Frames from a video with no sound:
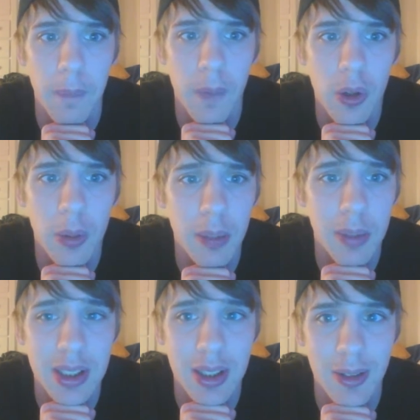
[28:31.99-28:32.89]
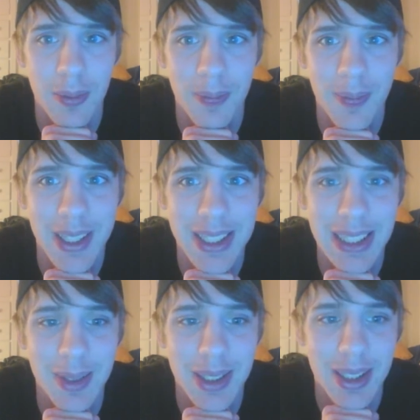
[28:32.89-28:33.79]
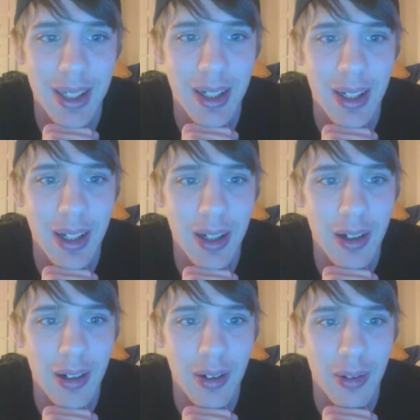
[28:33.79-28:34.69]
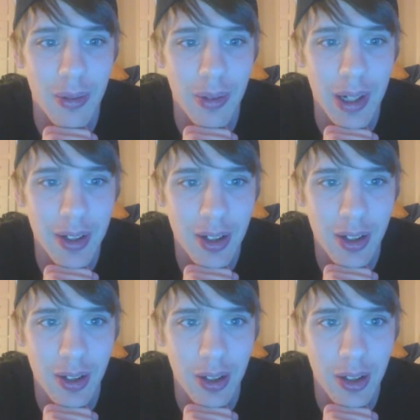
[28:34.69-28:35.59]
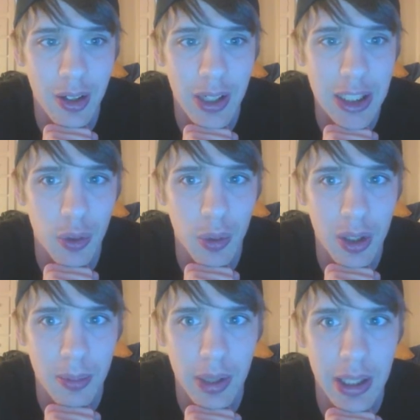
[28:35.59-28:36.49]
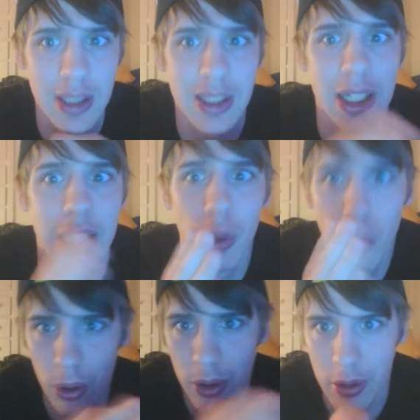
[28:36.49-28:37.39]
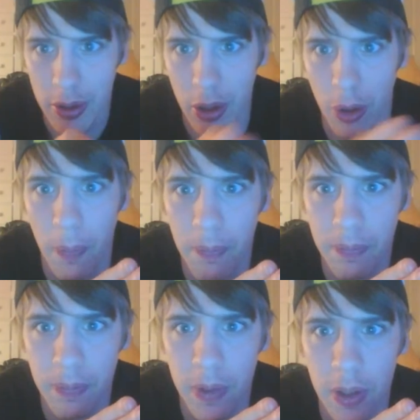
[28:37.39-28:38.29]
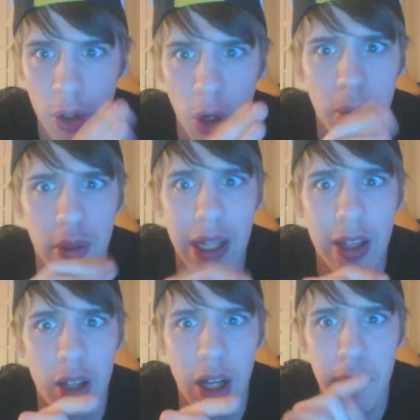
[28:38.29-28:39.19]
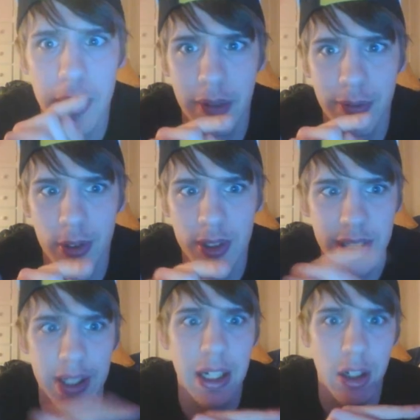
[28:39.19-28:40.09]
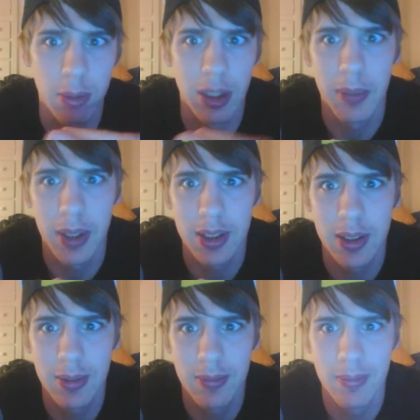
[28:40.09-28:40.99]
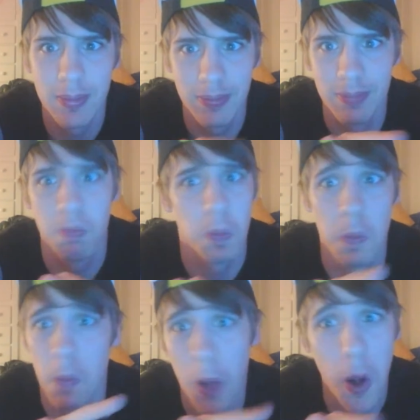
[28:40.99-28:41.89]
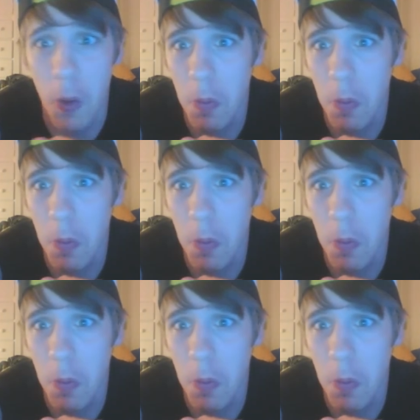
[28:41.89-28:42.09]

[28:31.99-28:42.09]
Corrupting Mist, though, this seems rather good. You guys will want to play this in order, though. Don't play the taunt minion first, then Corrupting Mist. No.